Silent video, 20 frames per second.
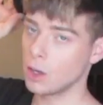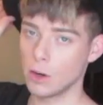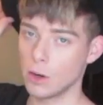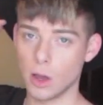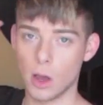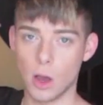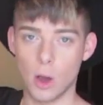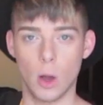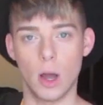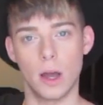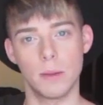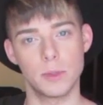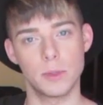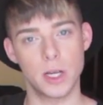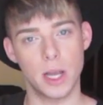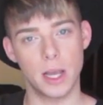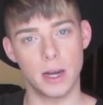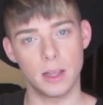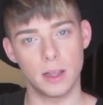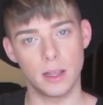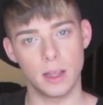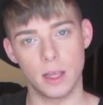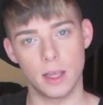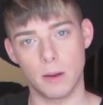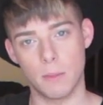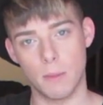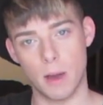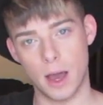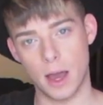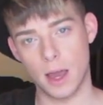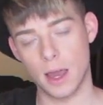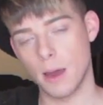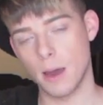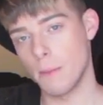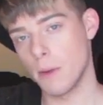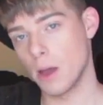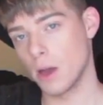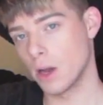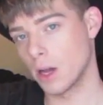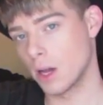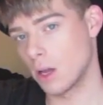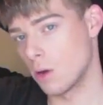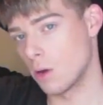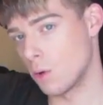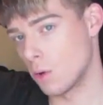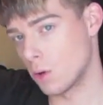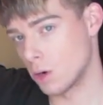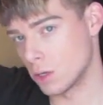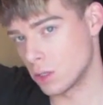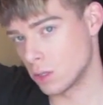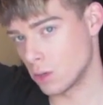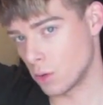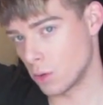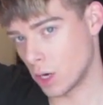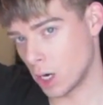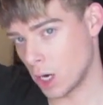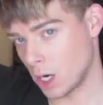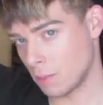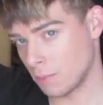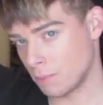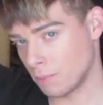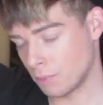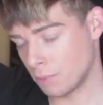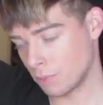You know, I'm channeling my American Horror Story.